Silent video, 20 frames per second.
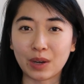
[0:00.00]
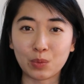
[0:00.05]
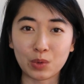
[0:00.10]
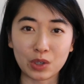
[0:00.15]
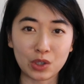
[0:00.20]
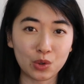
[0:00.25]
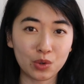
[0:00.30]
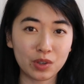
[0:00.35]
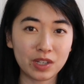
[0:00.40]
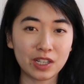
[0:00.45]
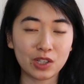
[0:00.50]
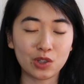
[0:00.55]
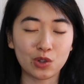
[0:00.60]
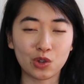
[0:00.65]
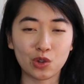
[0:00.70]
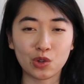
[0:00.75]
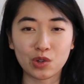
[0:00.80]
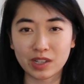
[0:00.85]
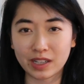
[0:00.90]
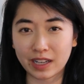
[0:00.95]
and we do need
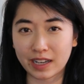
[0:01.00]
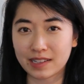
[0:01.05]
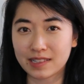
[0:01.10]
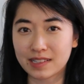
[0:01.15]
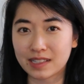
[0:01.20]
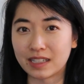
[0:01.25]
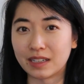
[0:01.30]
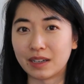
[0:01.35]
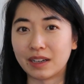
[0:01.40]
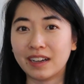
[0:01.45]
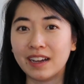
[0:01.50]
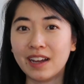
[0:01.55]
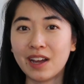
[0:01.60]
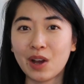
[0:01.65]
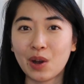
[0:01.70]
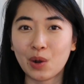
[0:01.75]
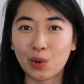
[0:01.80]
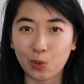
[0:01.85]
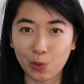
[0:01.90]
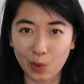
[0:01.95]
to utilize the
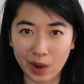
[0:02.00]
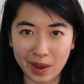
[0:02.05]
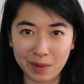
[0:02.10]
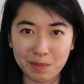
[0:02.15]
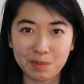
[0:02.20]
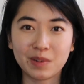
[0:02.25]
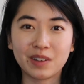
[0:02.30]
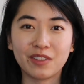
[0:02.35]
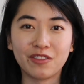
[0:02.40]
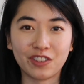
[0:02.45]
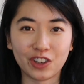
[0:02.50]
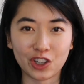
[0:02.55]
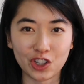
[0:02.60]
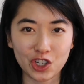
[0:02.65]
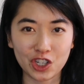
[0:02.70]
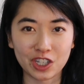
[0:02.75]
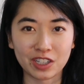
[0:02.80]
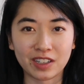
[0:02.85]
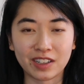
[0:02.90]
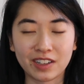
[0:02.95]
web
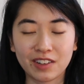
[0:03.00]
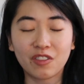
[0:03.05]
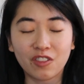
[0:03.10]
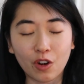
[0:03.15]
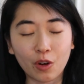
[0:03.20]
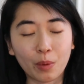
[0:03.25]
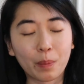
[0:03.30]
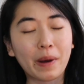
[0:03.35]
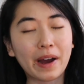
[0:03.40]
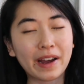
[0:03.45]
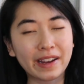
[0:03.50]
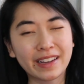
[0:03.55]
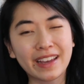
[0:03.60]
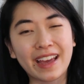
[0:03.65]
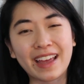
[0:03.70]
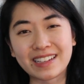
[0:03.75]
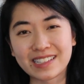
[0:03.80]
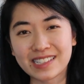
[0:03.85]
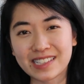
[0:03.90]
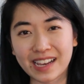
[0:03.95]
version for buying
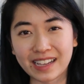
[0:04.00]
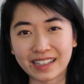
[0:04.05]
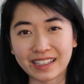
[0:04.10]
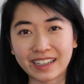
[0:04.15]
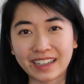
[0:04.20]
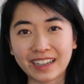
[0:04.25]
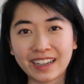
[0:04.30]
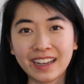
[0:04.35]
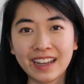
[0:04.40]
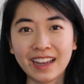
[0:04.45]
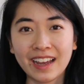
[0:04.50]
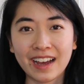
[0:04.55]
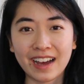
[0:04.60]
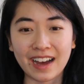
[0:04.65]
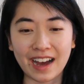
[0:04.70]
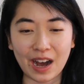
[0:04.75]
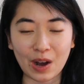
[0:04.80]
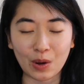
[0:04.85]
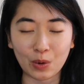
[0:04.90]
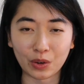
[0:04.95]
and selling
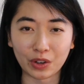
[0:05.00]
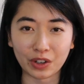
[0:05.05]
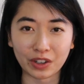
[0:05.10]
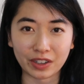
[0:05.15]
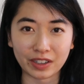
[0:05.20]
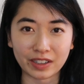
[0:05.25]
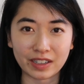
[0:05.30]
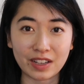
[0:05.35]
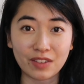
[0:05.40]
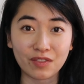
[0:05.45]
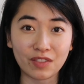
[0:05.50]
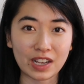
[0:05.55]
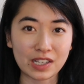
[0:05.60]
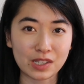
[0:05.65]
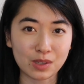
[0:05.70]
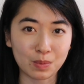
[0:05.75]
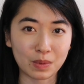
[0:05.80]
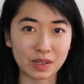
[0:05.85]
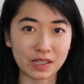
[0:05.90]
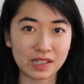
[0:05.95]
our
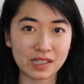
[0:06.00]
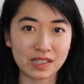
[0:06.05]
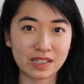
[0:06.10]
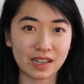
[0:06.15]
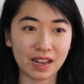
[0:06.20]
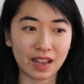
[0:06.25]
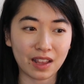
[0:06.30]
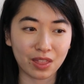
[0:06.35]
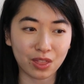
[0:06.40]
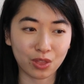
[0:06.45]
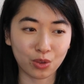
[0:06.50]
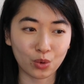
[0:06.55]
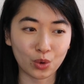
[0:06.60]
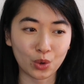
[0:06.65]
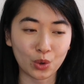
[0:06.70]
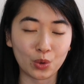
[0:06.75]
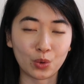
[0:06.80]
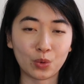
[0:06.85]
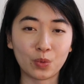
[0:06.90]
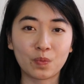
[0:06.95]
investments
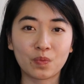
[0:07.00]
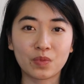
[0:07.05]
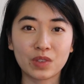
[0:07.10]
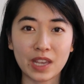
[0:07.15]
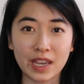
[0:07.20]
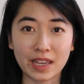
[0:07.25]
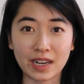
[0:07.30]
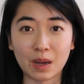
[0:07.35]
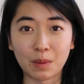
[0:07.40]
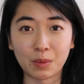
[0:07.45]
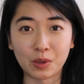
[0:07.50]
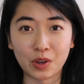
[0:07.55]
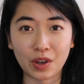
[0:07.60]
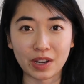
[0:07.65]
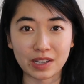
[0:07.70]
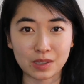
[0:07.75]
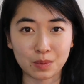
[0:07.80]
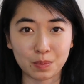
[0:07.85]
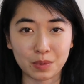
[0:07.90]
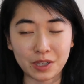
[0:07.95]
through
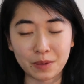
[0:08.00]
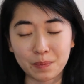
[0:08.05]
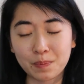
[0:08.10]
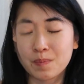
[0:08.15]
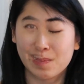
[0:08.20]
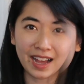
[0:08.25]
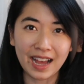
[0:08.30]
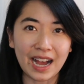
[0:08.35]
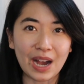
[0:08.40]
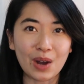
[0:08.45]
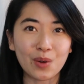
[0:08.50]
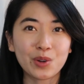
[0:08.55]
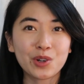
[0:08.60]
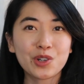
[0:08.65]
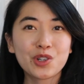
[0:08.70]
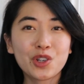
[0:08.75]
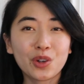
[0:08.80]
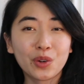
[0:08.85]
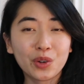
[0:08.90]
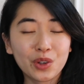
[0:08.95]
KWSP. I
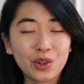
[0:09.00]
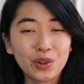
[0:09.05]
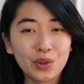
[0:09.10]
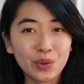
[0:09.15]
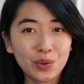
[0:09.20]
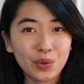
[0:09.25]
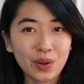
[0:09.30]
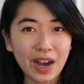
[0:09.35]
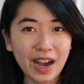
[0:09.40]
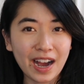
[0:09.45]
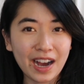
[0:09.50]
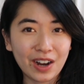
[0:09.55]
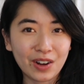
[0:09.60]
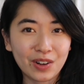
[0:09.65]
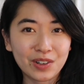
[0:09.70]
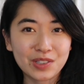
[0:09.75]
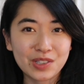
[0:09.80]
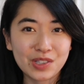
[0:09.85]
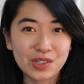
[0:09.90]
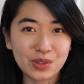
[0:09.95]
want to show you
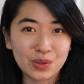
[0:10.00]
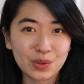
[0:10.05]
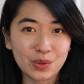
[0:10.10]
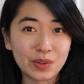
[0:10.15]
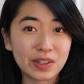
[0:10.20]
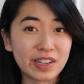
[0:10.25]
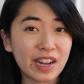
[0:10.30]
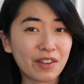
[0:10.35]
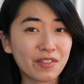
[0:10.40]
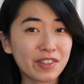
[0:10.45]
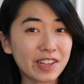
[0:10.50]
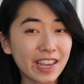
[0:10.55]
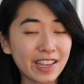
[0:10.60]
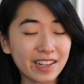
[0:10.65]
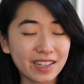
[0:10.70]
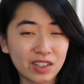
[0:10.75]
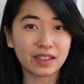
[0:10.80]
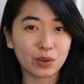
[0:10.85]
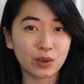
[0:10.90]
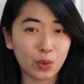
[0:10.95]
how to
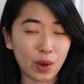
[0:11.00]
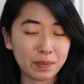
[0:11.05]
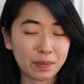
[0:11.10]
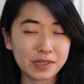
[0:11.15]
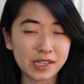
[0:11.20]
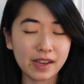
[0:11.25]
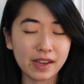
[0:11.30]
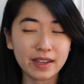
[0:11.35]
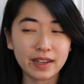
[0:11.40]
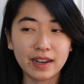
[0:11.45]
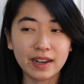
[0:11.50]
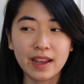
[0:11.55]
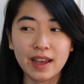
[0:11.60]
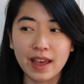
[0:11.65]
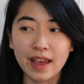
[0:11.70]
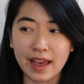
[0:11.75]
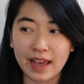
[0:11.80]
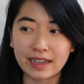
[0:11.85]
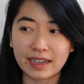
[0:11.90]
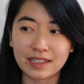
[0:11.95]
navigate the website,
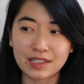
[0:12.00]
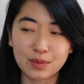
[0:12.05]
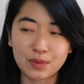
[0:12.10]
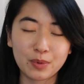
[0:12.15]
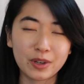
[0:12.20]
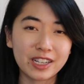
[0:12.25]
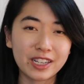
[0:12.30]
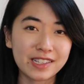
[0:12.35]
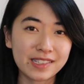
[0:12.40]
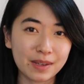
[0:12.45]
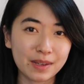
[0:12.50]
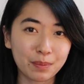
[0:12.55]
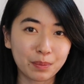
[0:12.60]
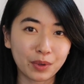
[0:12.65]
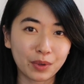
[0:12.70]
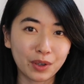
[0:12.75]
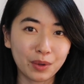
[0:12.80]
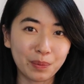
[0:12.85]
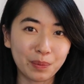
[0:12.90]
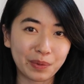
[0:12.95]
and it's pretty
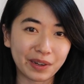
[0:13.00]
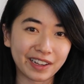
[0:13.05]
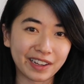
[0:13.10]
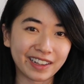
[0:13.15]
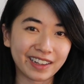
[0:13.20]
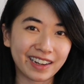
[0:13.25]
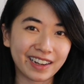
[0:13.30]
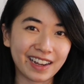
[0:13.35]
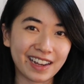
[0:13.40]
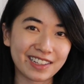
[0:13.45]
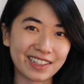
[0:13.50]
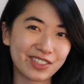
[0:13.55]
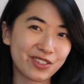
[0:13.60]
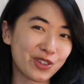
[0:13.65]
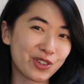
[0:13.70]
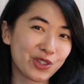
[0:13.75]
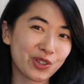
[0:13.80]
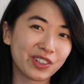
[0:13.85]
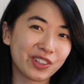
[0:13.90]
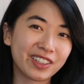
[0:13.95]
simple, but as
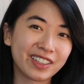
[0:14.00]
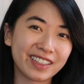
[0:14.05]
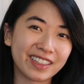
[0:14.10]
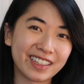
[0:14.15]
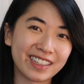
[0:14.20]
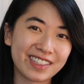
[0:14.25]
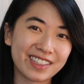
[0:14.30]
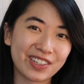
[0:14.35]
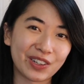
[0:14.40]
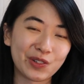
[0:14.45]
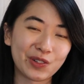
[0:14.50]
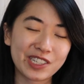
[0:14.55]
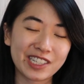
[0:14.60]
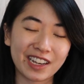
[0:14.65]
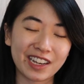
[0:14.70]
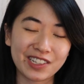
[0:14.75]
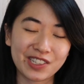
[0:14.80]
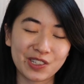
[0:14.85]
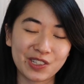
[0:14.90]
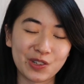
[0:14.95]
usual, it's always
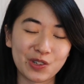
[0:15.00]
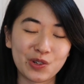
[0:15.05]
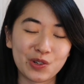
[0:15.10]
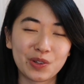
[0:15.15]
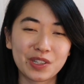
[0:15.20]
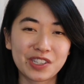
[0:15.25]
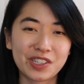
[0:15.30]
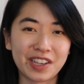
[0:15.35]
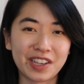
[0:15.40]
nice to do it